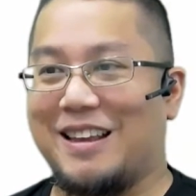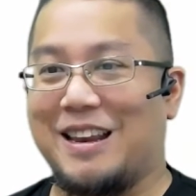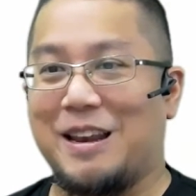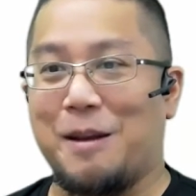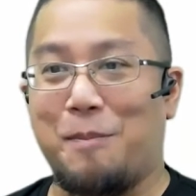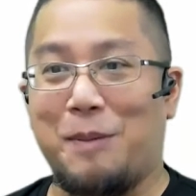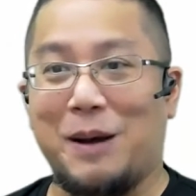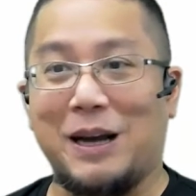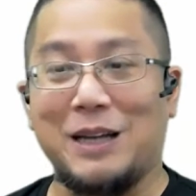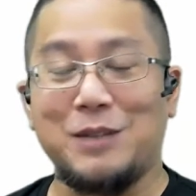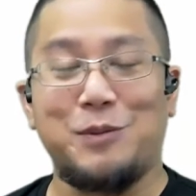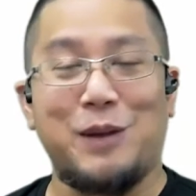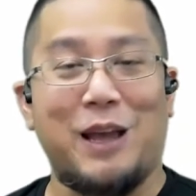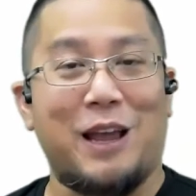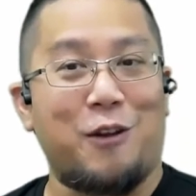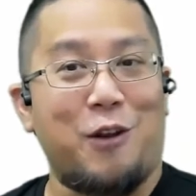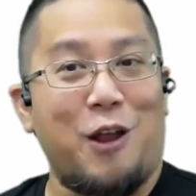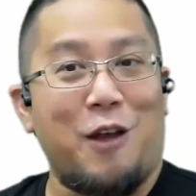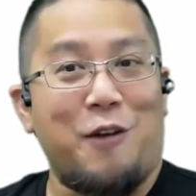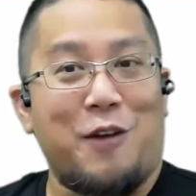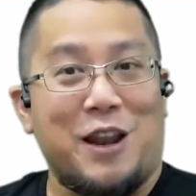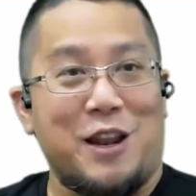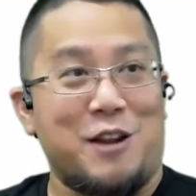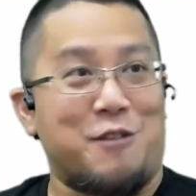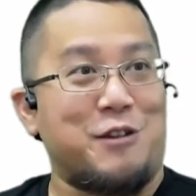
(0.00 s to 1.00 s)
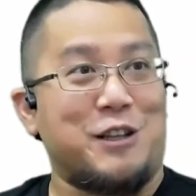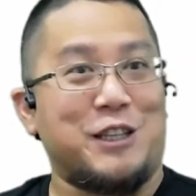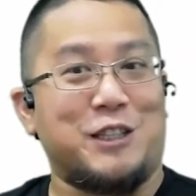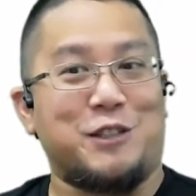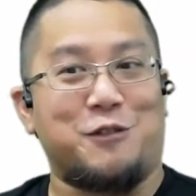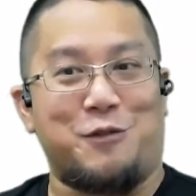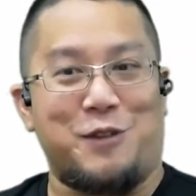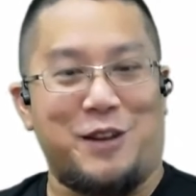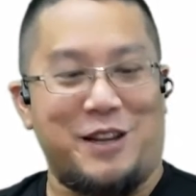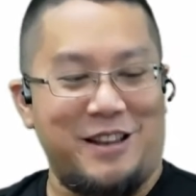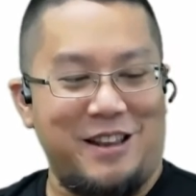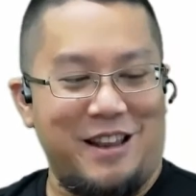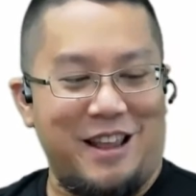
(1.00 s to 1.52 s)
in the past, when I don't have any green
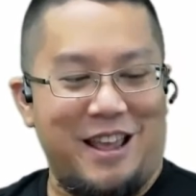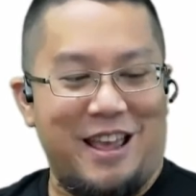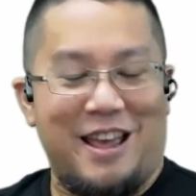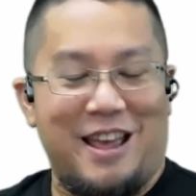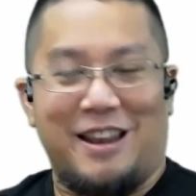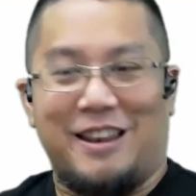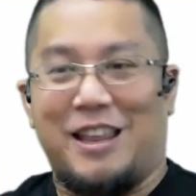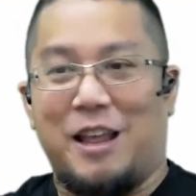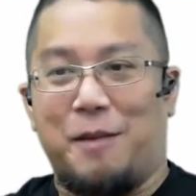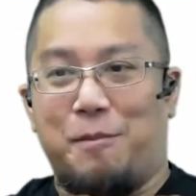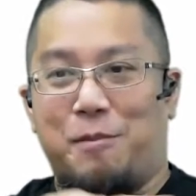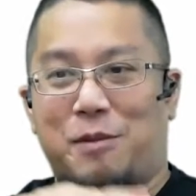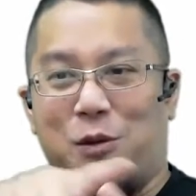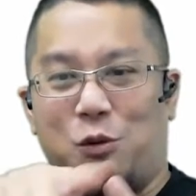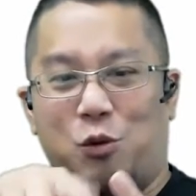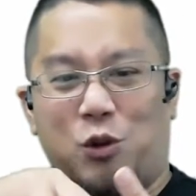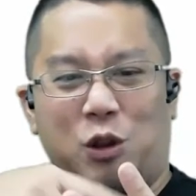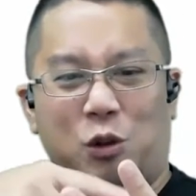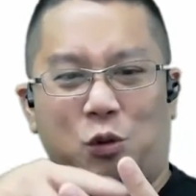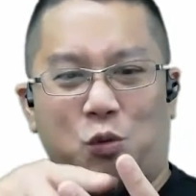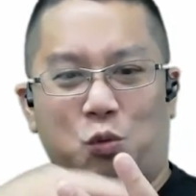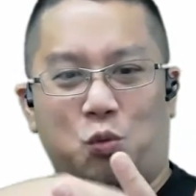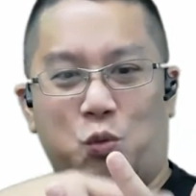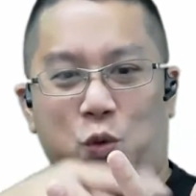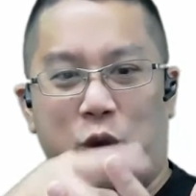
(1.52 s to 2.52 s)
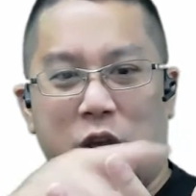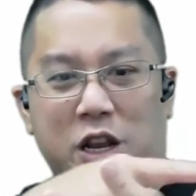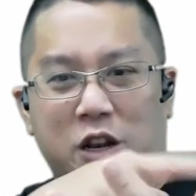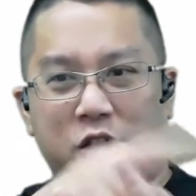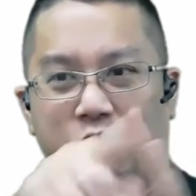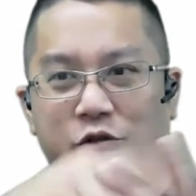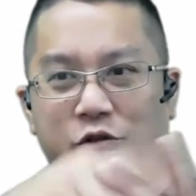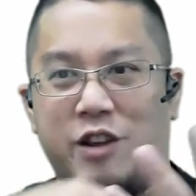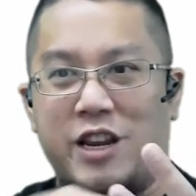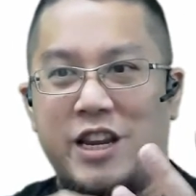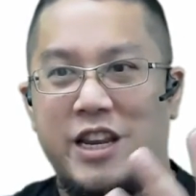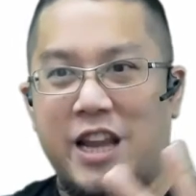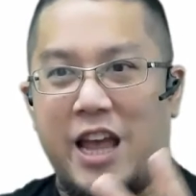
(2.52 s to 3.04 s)
screen, there'd be just weird
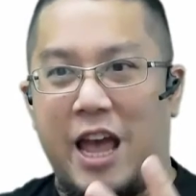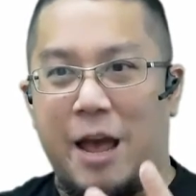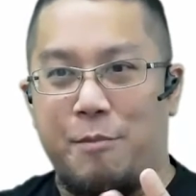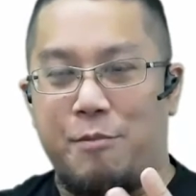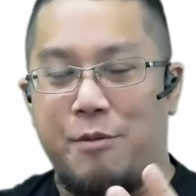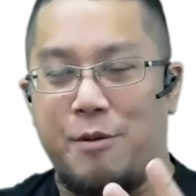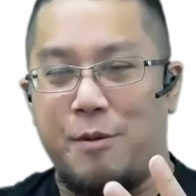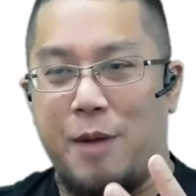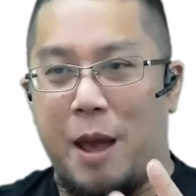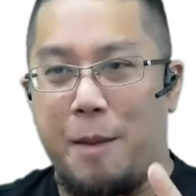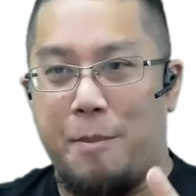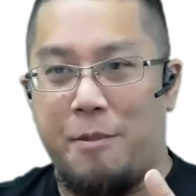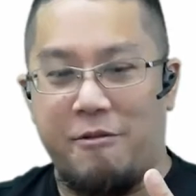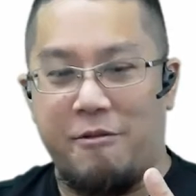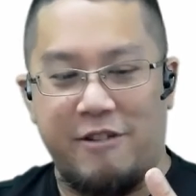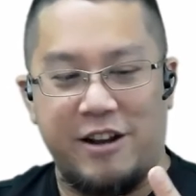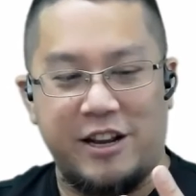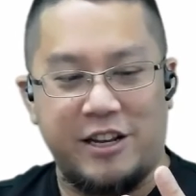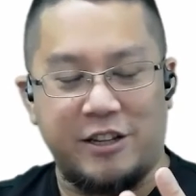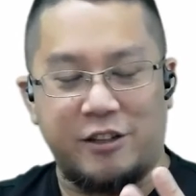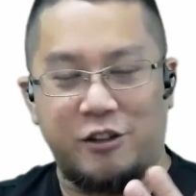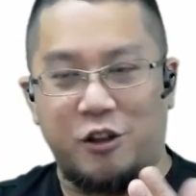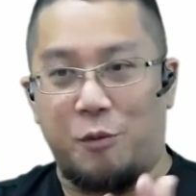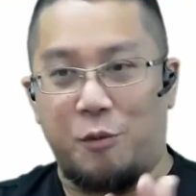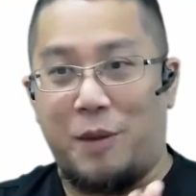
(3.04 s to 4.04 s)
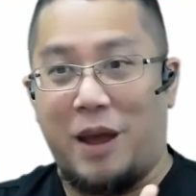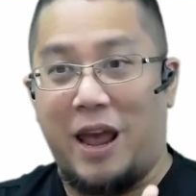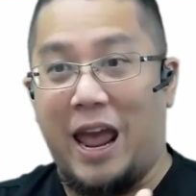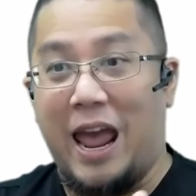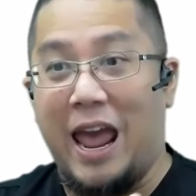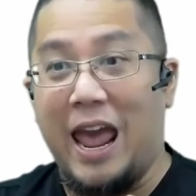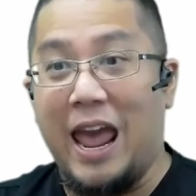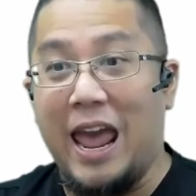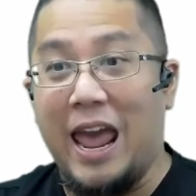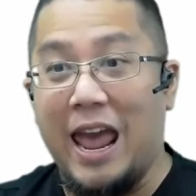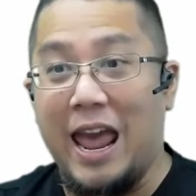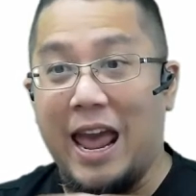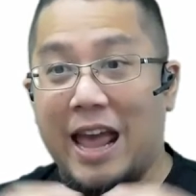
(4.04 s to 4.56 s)
green aberrations on my
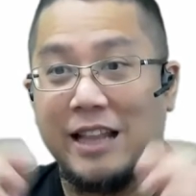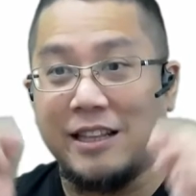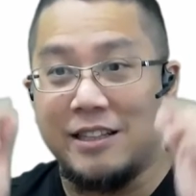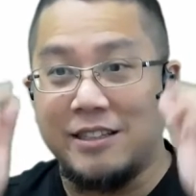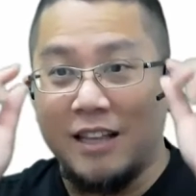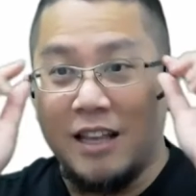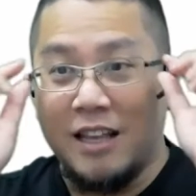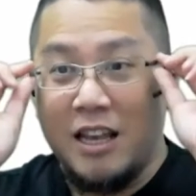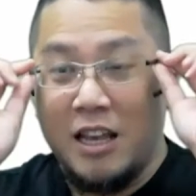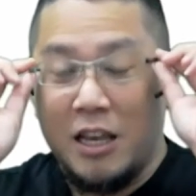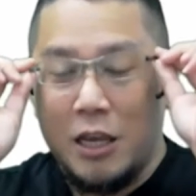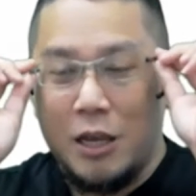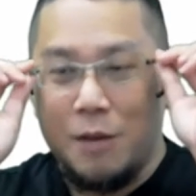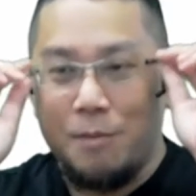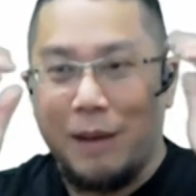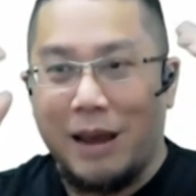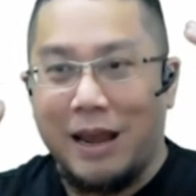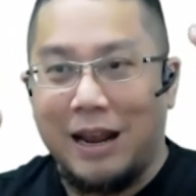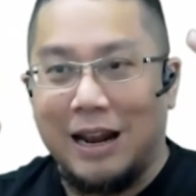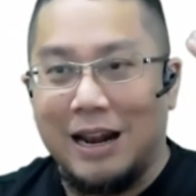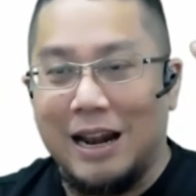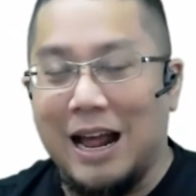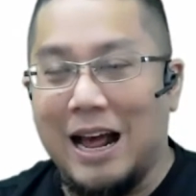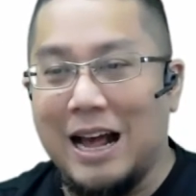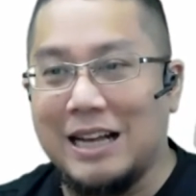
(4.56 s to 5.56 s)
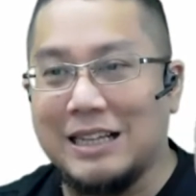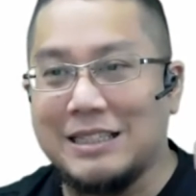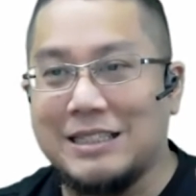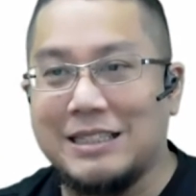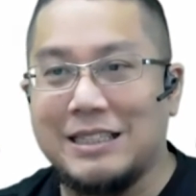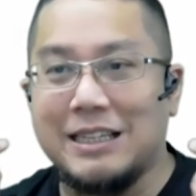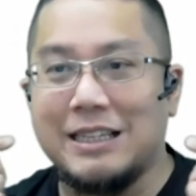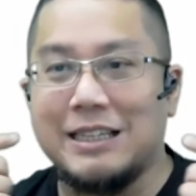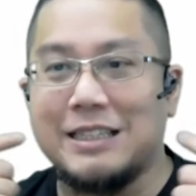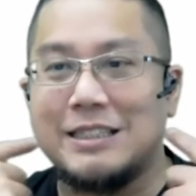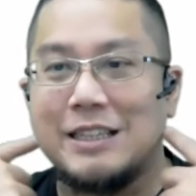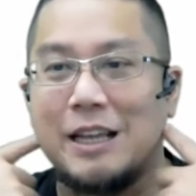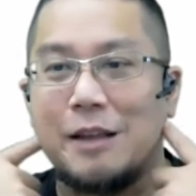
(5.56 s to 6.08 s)
hands, in my
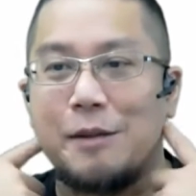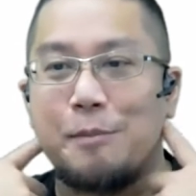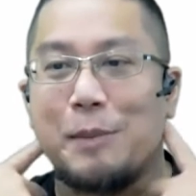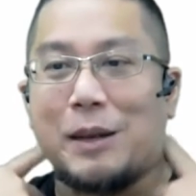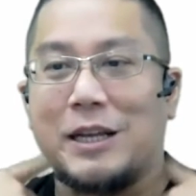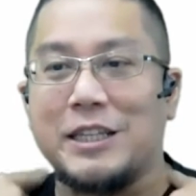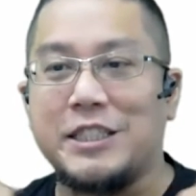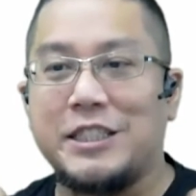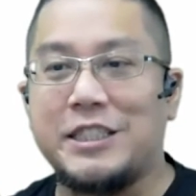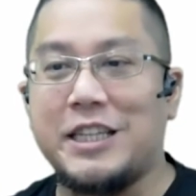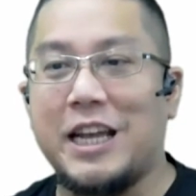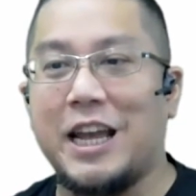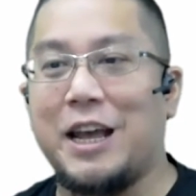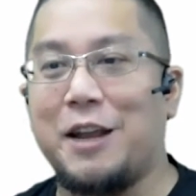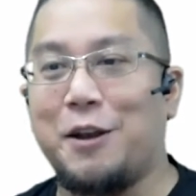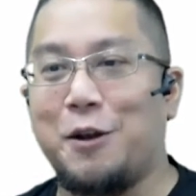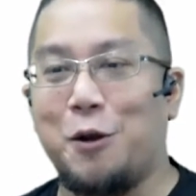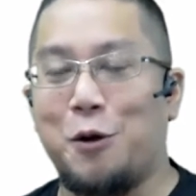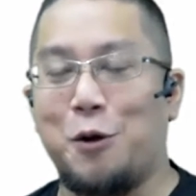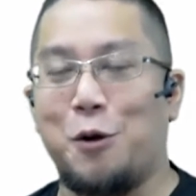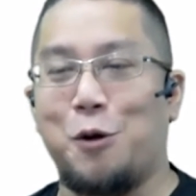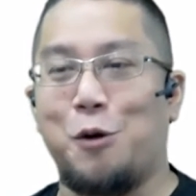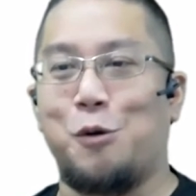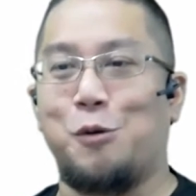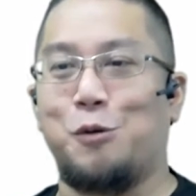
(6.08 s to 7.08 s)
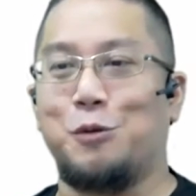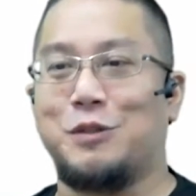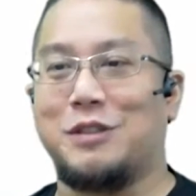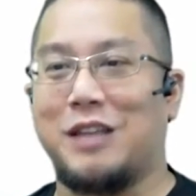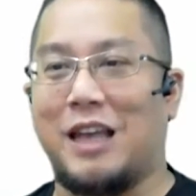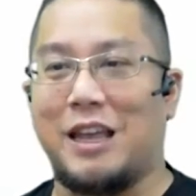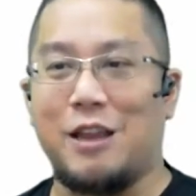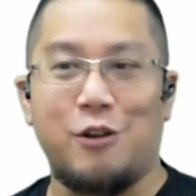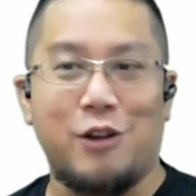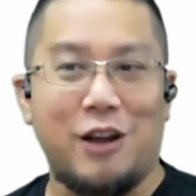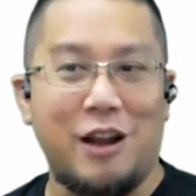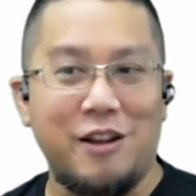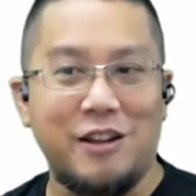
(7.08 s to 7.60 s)
glasses, at my shadows,
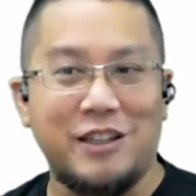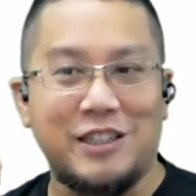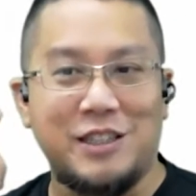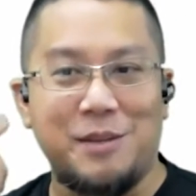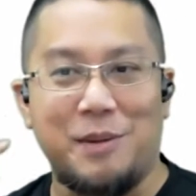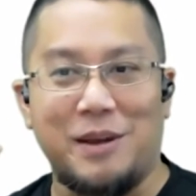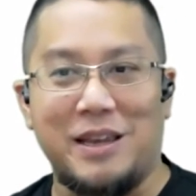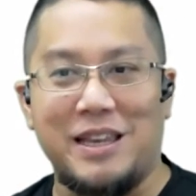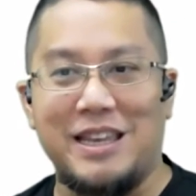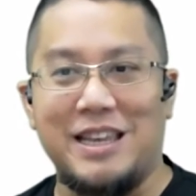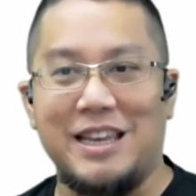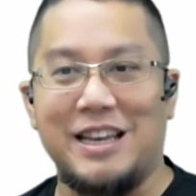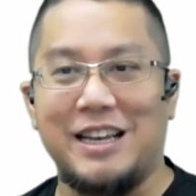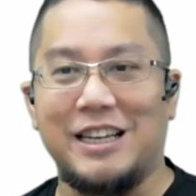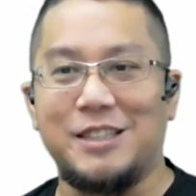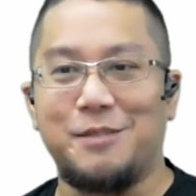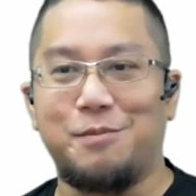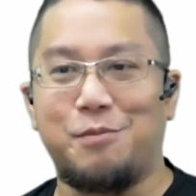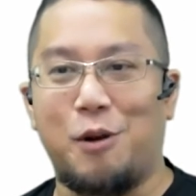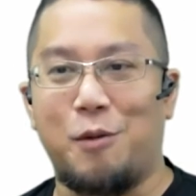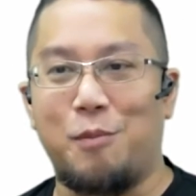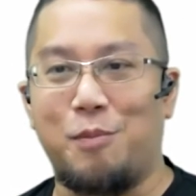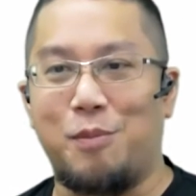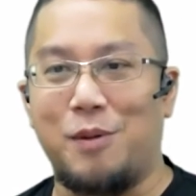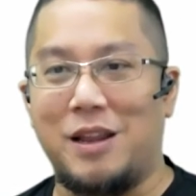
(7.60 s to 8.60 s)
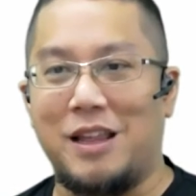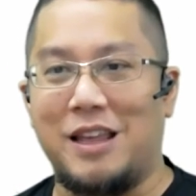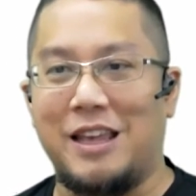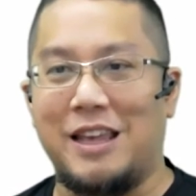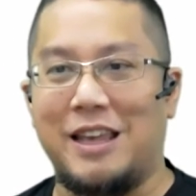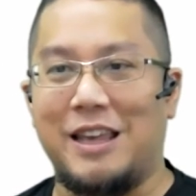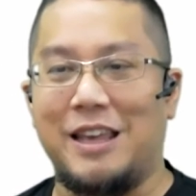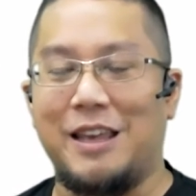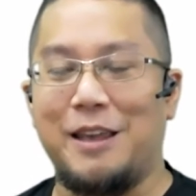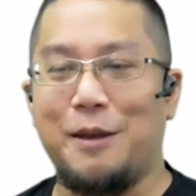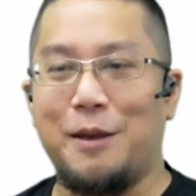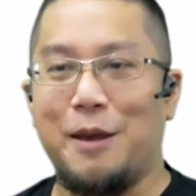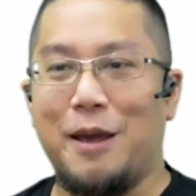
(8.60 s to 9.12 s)
and you can't see my ears
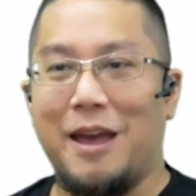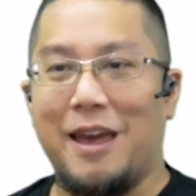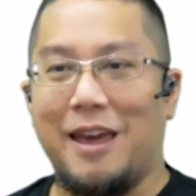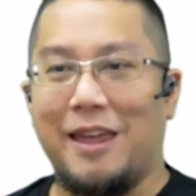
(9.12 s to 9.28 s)
properly.